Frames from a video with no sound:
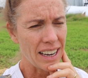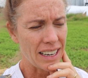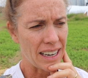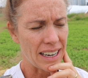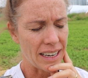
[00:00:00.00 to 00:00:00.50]

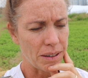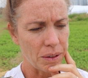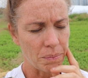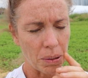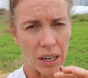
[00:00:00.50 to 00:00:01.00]
Uh,
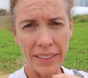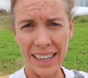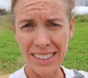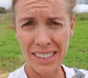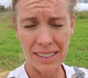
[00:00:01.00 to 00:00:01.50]
part of
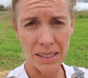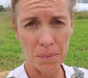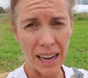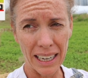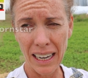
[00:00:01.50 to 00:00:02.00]
that
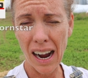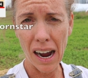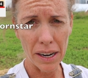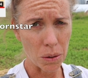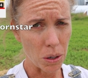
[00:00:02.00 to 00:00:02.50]
system that hit
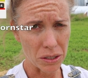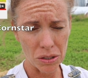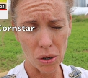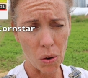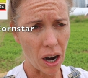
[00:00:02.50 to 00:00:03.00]
Iowa
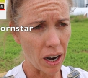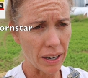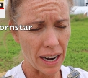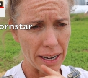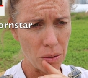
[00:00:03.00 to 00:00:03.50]
so
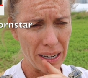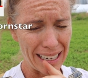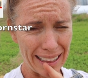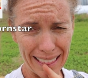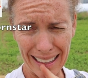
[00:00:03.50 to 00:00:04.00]
hard, Iowa
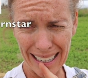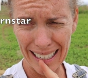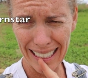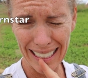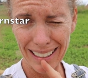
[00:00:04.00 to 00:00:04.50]
and I
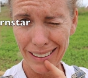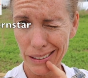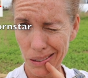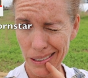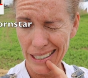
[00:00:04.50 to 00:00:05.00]
think
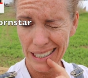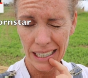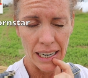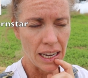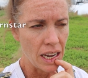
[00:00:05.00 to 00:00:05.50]
Illinois,
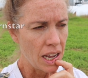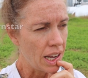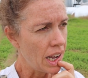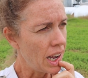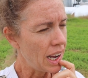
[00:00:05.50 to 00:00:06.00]

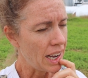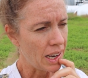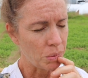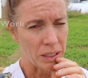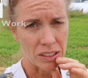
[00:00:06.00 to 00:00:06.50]

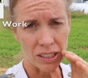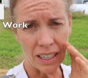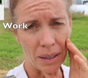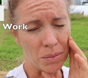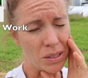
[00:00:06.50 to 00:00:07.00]
uh, which
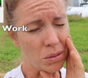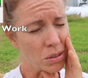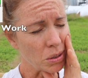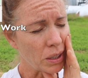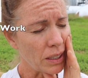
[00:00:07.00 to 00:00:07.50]
I'm so
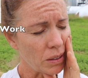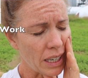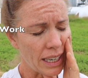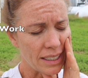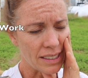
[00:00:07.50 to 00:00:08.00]
sorry, you
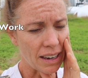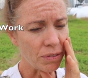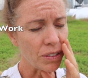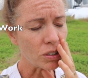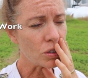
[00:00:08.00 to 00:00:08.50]
guys. I
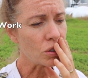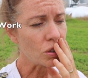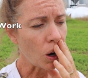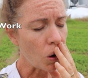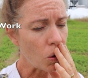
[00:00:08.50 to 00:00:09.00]
feel
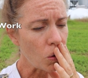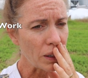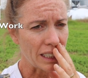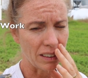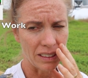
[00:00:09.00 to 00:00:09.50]

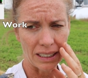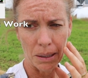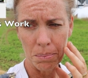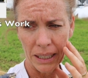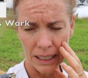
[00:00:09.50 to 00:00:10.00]
so guilty
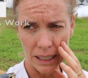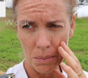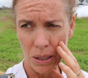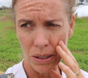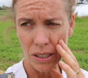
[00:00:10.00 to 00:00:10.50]
complaining
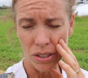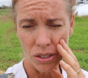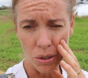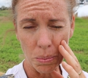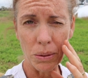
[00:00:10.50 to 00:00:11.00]
about
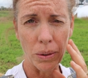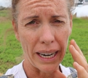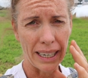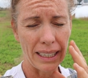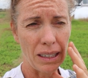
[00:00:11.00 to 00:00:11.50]
stupid
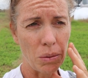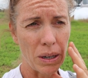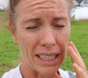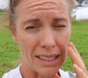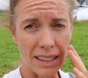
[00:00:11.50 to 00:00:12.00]
rain
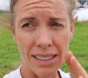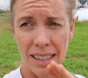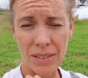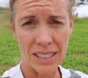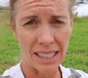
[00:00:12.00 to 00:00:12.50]
when I see the
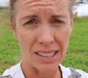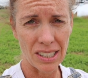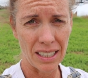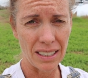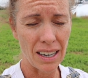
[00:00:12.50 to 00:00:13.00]

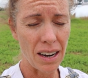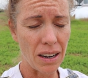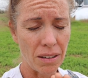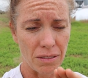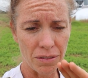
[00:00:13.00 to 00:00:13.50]
devastation
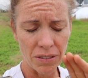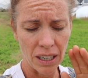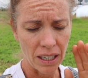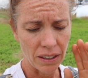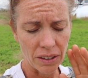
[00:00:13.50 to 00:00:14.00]
of
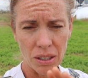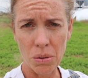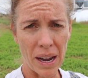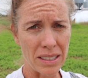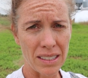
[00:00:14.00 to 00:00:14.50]
the
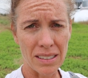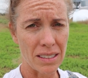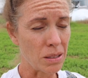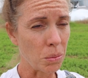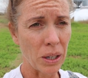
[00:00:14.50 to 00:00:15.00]
US
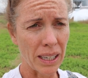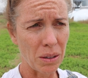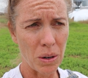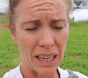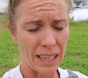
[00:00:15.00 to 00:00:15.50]
this
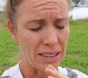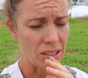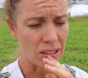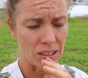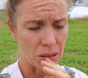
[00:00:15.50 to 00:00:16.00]
morning. When I
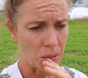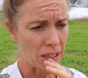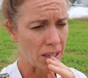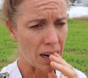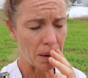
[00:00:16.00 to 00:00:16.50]
turn on
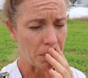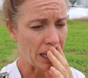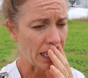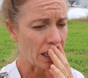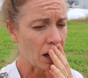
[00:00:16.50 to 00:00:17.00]
Twitter, I'm
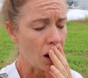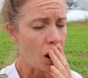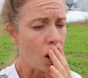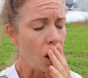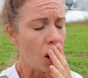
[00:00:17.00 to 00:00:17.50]
like,
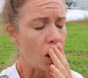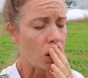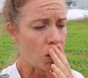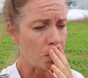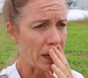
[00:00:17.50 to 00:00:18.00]

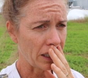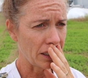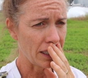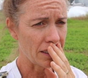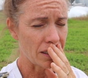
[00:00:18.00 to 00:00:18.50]
oh my goodness.